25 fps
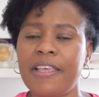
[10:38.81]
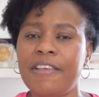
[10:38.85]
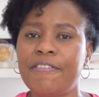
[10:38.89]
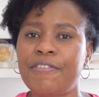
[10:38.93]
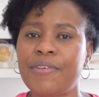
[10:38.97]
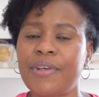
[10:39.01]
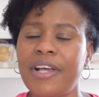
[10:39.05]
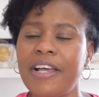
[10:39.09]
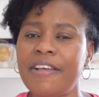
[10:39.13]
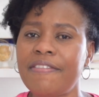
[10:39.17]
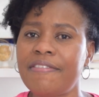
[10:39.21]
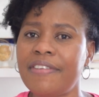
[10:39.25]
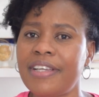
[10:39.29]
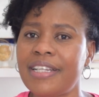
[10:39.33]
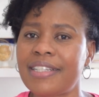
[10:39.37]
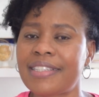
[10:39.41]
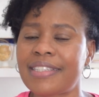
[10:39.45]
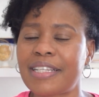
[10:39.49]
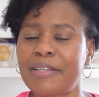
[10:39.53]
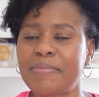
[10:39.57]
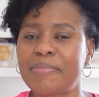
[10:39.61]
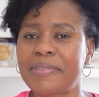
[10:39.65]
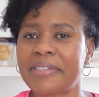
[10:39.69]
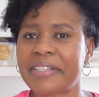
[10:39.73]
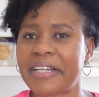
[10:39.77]
If you haven't
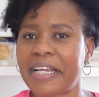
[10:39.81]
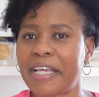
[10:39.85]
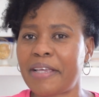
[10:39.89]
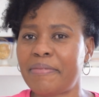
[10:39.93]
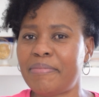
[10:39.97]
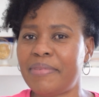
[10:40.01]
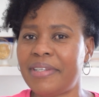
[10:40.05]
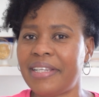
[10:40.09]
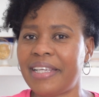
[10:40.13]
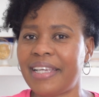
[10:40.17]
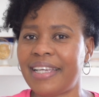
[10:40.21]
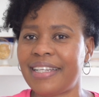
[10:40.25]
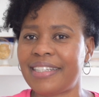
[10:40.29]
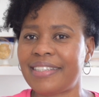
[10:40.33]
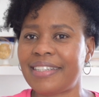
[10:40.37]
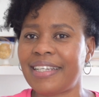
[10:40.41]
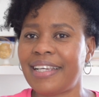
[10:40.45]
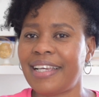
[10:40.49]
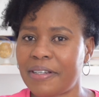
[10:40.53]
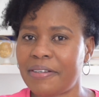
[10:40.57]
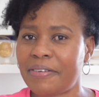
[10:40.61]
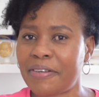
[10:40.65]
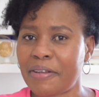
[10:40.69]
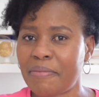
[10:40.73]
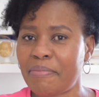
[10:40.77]
subscribed yet,
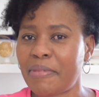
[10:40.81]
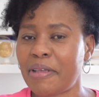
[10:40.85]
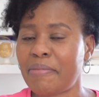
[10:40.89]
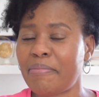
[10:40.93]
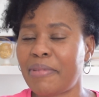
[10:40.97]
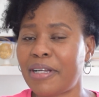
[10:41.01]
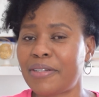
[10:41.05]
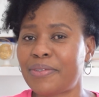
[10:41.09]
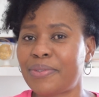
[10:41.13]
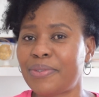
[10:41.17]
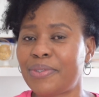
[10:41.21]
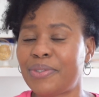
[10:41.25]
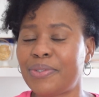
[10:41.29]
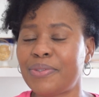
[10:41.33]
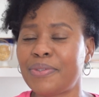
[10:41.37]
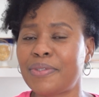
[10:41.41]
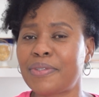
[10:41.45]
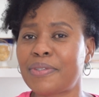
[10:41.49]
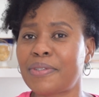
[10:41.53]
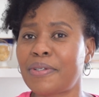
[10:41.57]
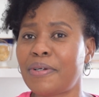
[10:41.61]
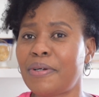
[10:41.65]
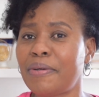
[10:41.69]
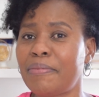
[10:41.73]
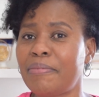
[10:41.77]
remember to do
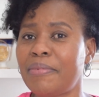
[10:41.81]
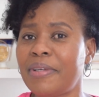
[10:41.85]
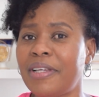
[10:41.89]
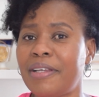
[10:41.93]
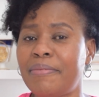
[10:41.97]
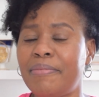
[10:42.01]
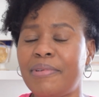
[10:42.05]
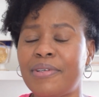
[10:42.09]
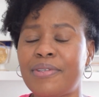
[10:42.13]
so,